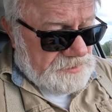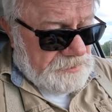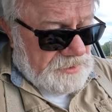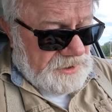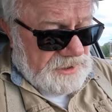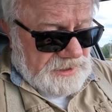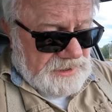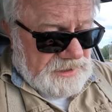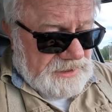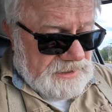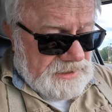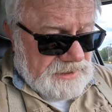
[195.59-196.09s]

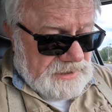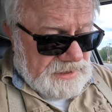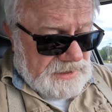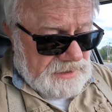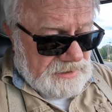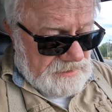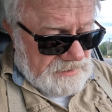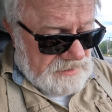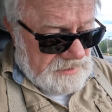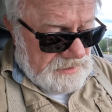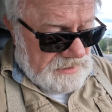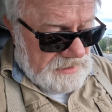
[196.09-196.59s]
but
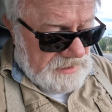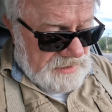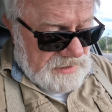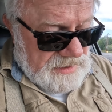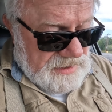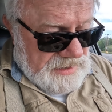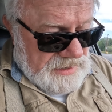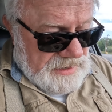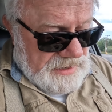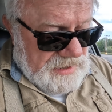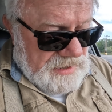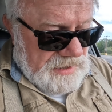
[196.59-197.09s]

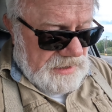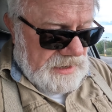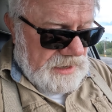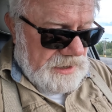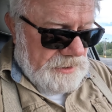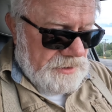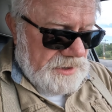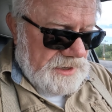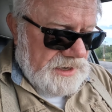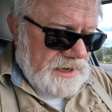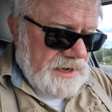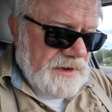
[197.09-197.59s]

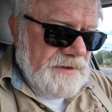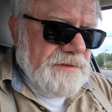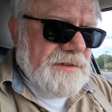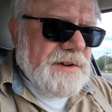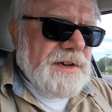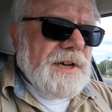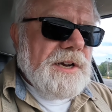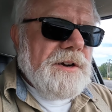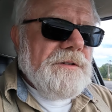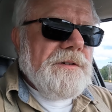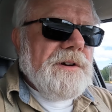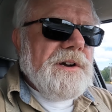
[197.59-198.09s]
I want to have
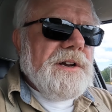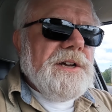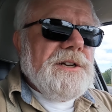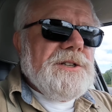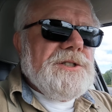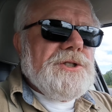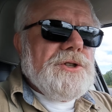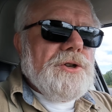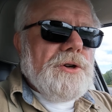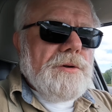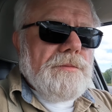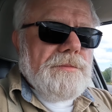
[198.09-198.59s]
kind of a
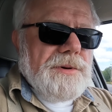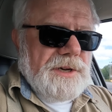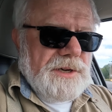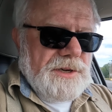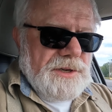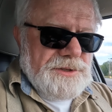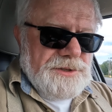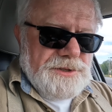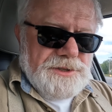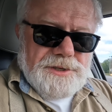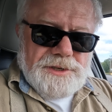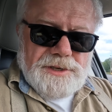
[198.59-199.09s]
nice show,
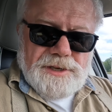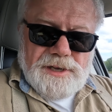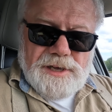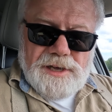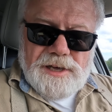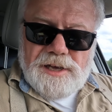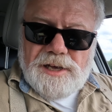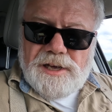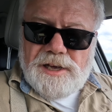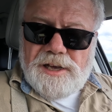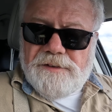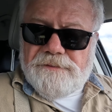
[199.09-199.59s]
because
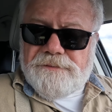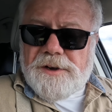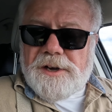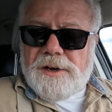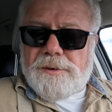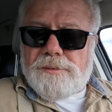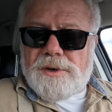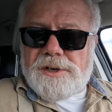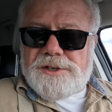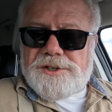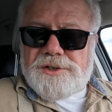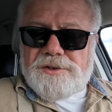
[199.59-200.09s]
if
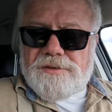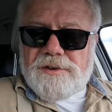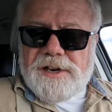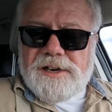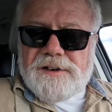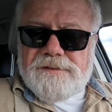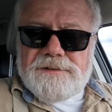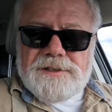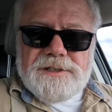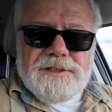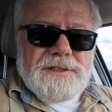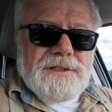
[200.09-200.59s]
I was
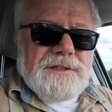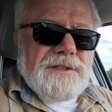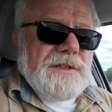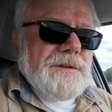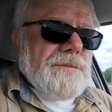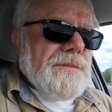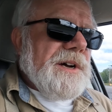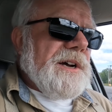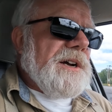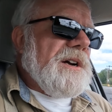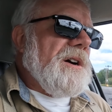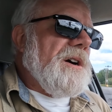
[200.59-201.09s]
traveling in
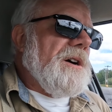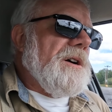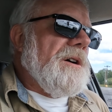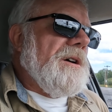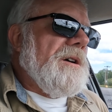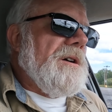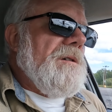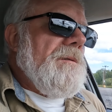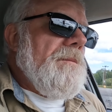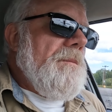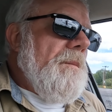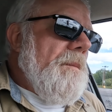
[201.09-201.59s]
my
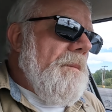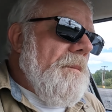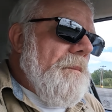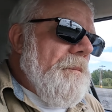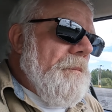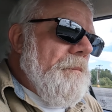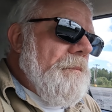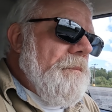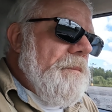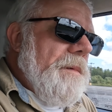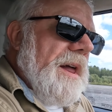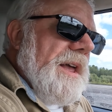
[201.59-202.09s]
car
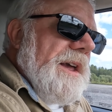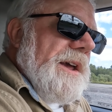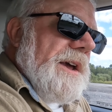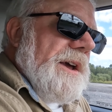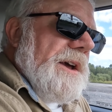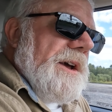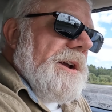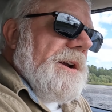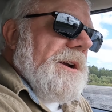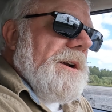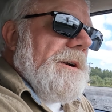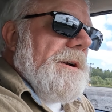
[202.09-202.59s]

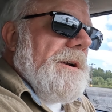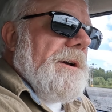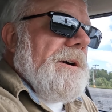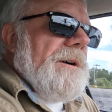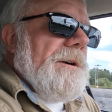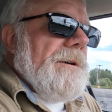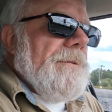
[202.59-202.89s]
and